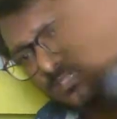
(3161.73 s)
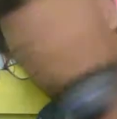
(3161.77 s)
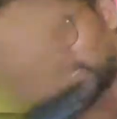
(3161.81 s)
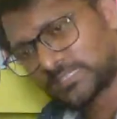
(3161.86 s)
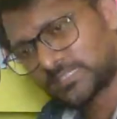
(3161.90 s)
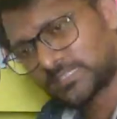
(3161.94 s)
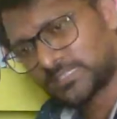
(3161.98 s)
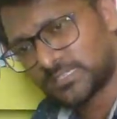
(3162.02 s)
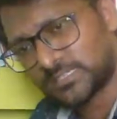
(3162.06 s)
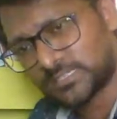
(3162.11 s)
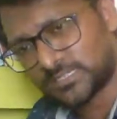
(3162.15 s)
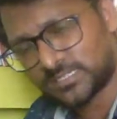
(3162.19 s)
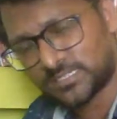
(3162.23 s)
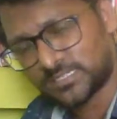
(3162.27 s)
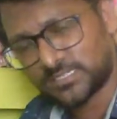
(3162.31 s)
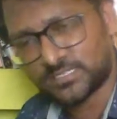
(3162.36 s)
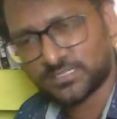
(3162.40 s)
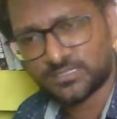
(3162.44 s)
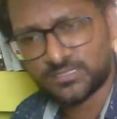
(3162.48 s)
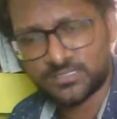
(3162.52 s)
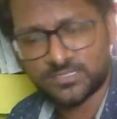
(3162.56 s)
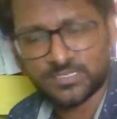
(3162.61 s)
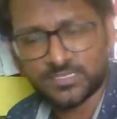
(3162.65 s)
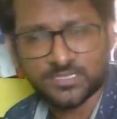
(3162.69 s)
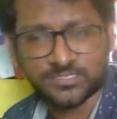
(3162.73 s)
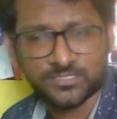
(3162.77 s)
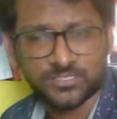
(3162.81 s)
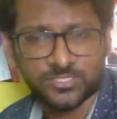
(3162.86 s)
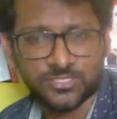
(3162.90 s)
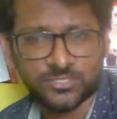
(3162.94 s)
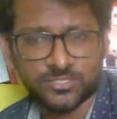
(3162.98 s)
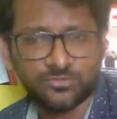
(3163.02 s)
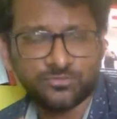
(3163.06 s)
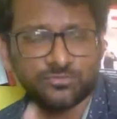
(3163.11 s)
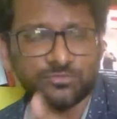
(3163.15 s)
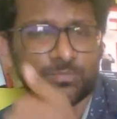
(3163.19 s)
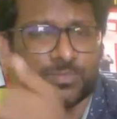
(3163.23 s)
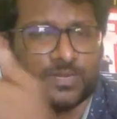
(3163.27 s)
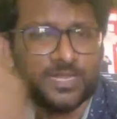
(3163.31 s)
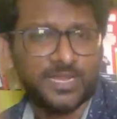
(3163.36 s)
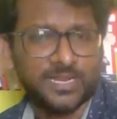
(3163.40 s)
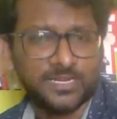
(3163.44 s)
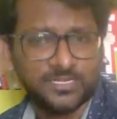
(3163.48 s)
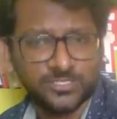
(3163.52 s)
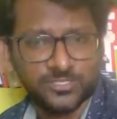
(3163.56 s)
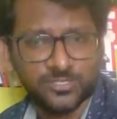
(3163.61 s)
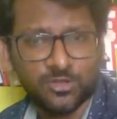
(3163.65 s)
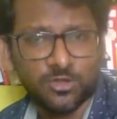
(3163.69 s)
successive
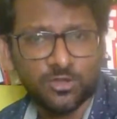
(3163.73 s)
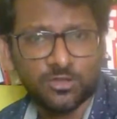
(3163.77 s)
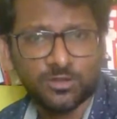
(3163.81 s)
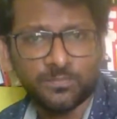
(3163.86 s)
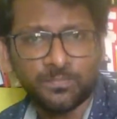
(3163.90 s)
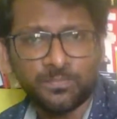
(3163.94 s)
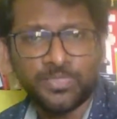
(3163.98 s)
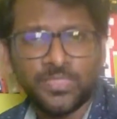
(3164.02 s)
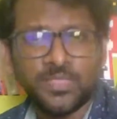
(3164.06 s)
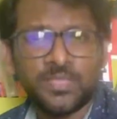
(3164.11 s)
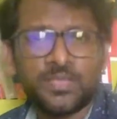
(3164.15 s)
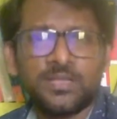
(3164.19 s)
plants or